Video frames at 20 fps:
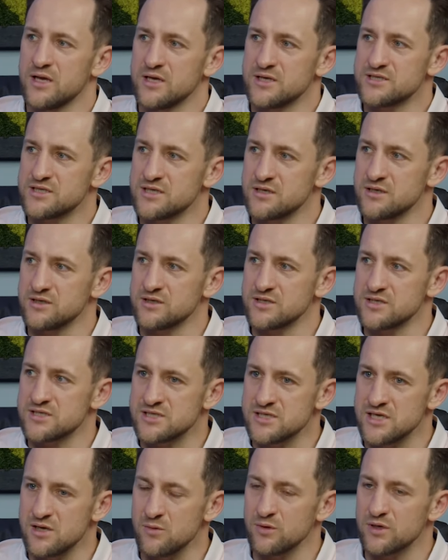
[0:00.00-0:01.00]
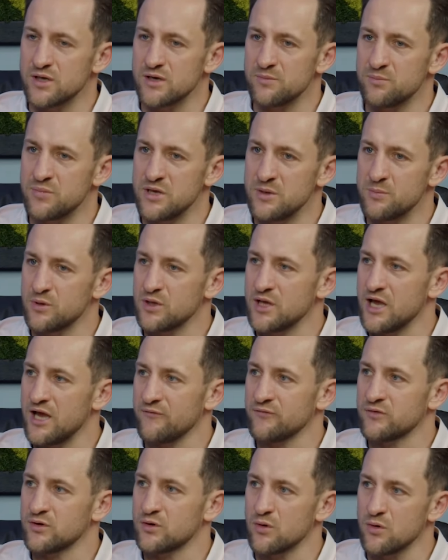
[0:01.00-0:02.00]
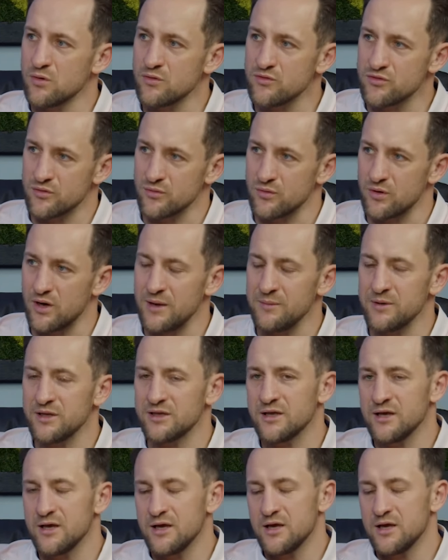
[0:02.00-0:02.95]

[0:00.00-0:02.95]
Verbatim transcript: see see what people have to go through i mean